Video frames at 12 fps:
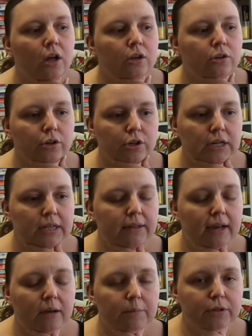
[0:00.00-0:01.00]
Not only
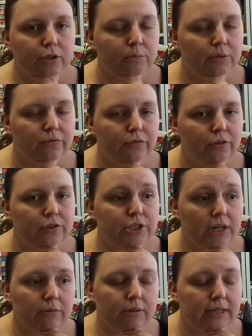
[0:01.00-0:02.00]
that, but human food
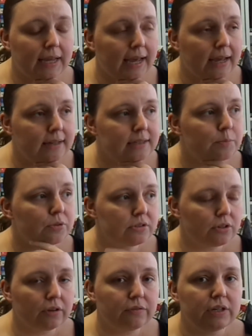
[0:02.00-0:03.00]
generally has
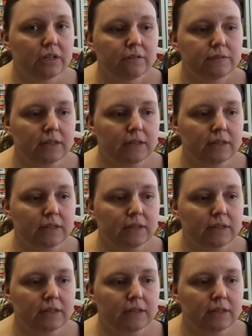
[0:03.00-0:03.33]
preservatives